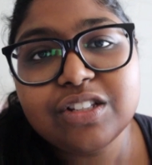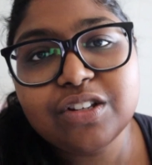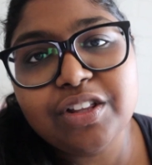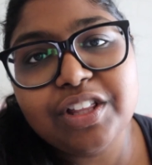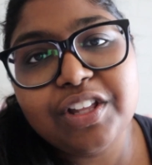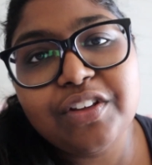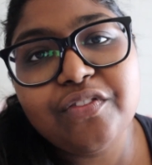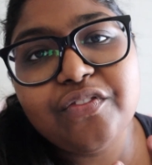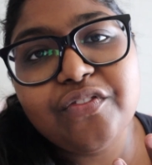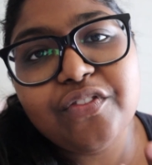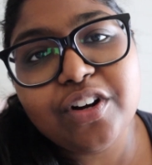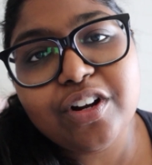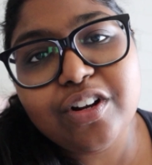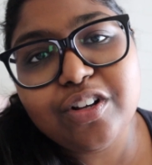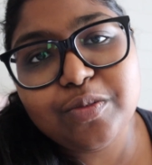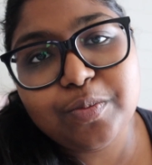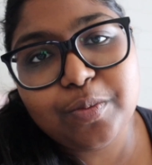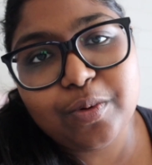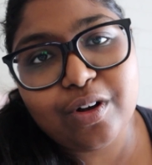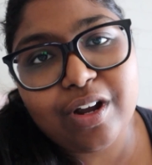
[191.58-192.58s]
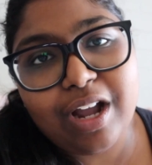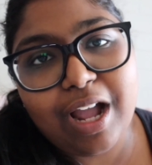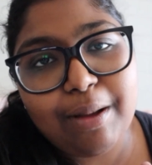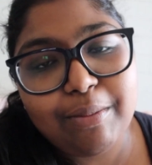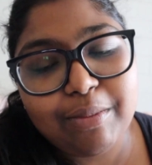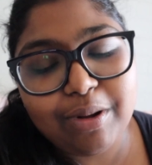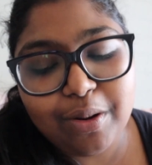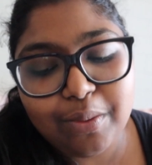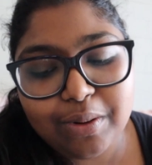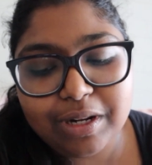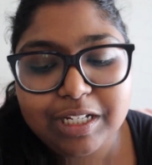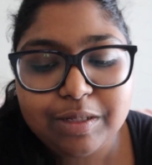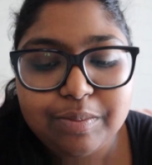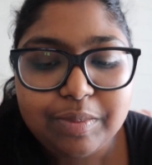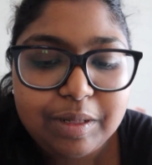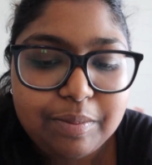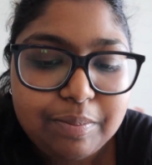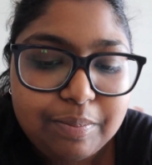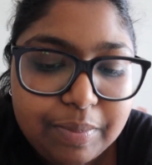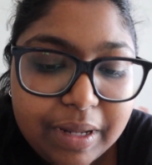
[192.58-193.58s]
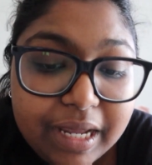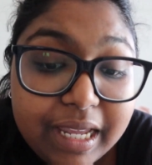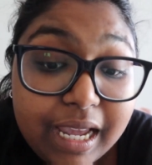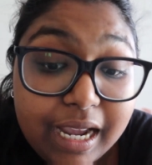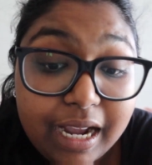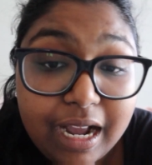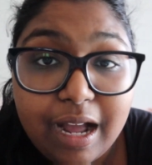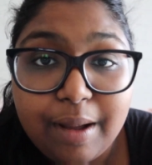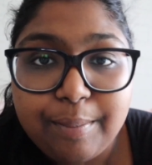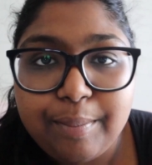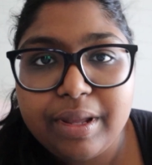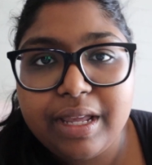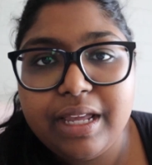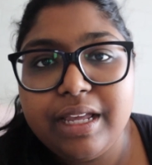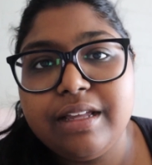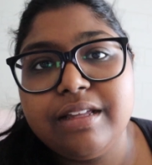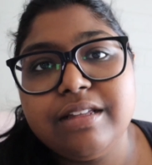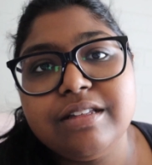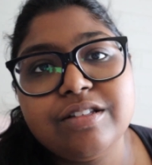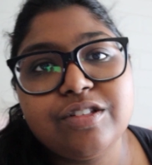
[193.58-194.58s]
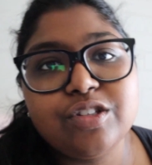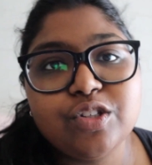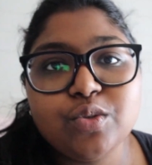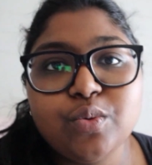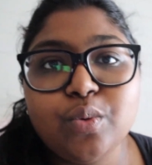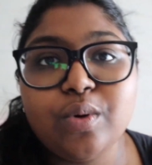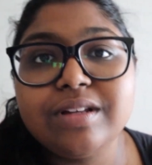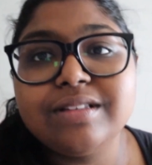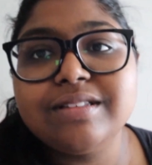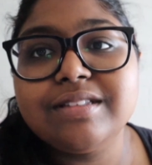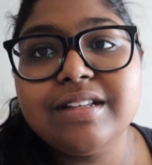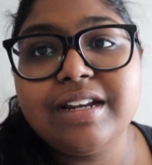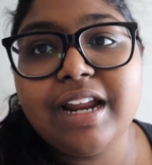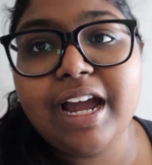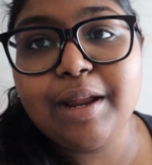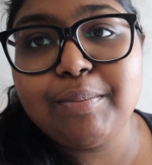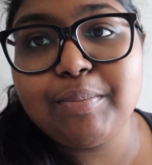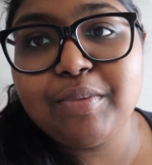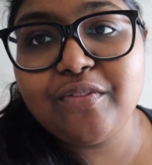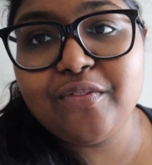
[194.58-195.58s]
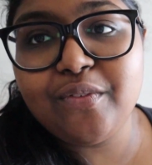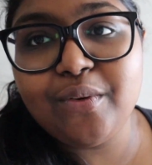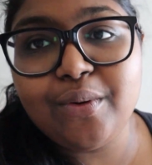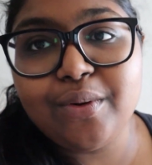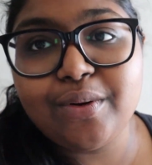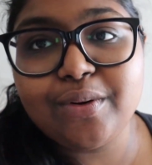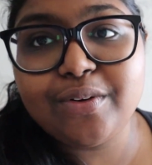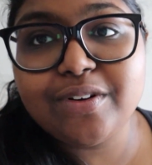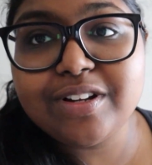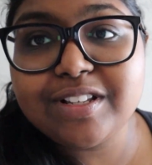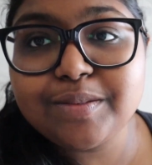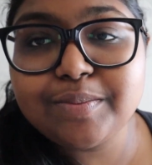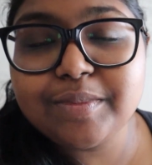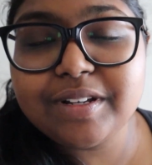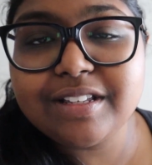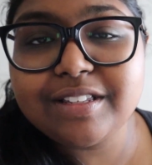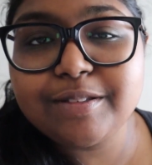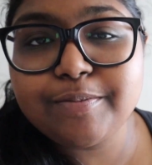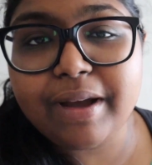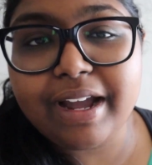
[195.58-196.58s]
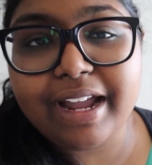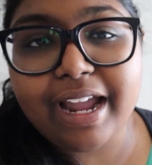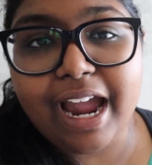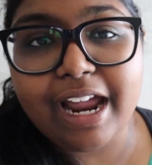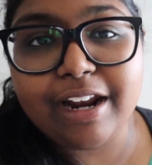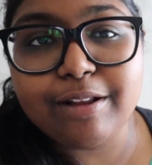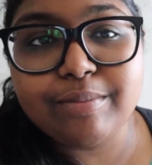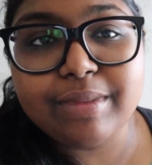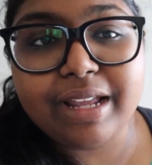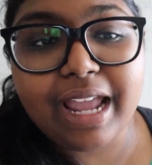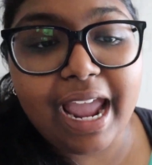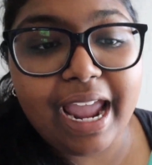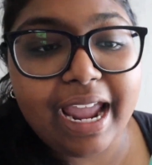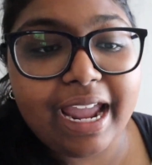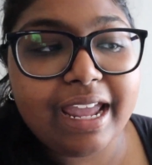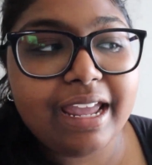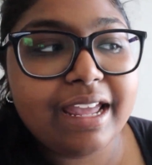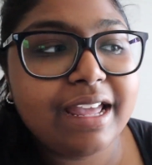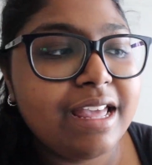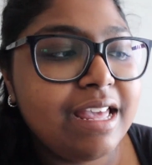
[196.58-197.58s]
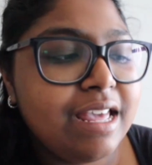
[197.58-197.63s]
So the first book I'm going to be picking up is Twas the Night Before Christmas by Adam K.